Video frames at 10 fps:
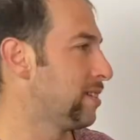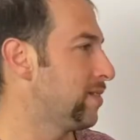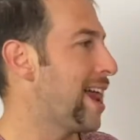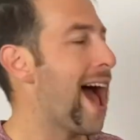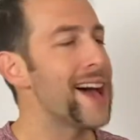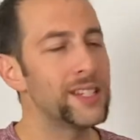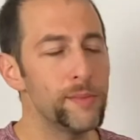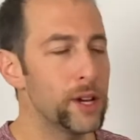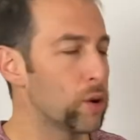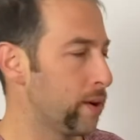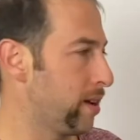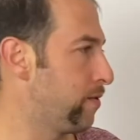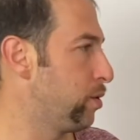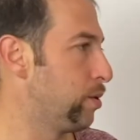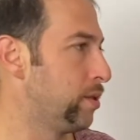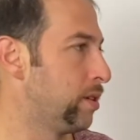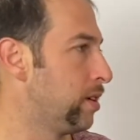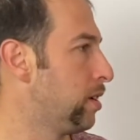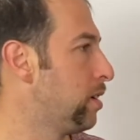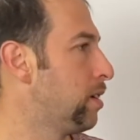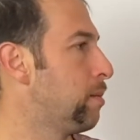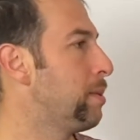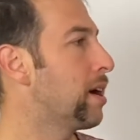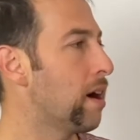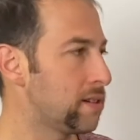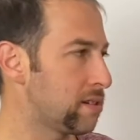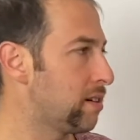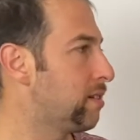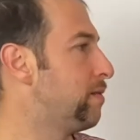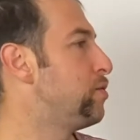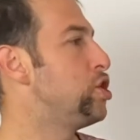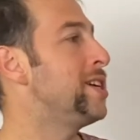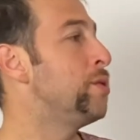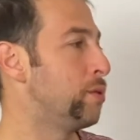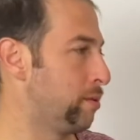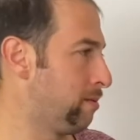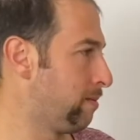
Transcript: It has to be Korean food because of Jihoon.